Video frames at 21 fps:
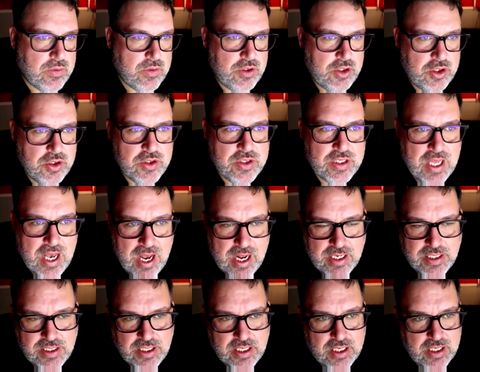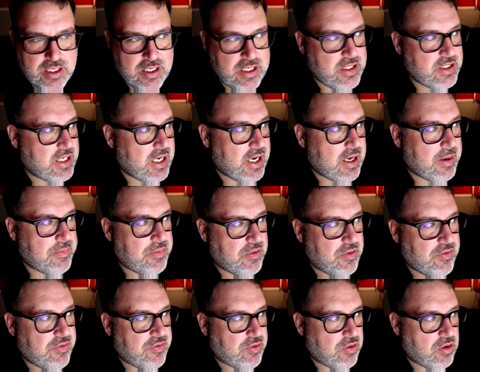use that as an example
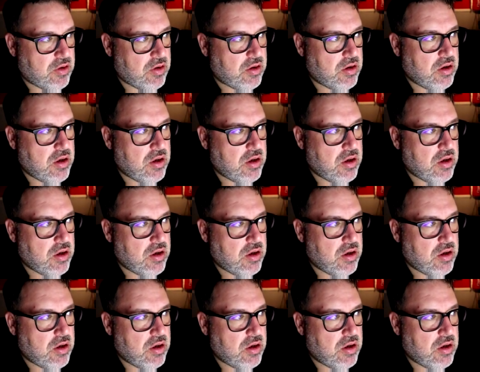for